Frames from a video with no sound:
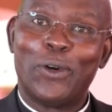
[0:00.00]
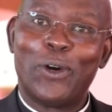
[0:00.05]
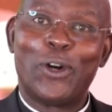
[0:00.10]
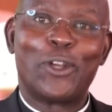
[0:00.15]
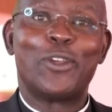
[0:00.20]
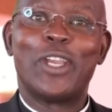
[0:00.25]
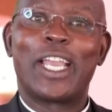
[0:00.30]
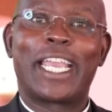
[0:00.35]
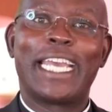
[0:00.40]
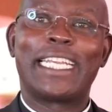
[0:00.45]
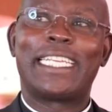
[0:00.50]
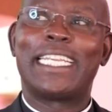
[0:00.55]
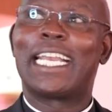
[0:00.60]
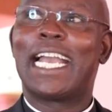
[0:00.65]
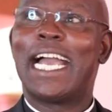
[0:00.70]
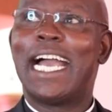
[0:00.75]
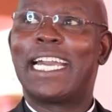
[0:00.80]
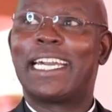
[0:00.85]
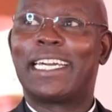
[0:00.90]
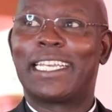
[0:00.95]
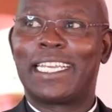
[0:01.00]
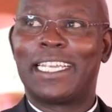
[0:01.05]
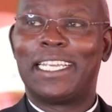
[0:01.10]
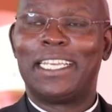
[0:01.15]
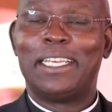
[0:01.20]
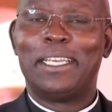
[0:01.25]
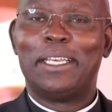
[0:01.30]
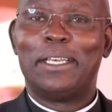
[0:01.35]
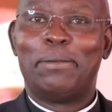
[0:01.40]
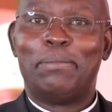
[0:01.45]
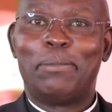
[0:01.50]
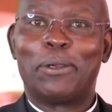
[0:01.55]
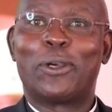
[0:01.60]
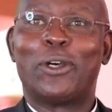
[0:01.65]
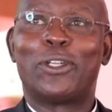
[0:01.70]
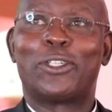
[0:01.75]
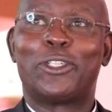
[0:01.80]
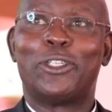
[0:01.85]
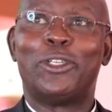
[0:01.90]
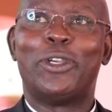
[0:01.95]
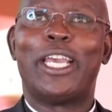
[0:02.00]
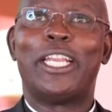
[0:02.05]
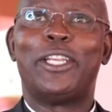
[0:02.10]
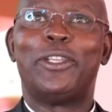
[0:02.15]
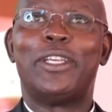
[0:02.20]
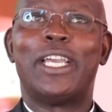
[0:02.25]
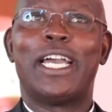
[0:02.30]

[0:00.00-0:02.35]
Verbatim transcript: or you are getting angry because you and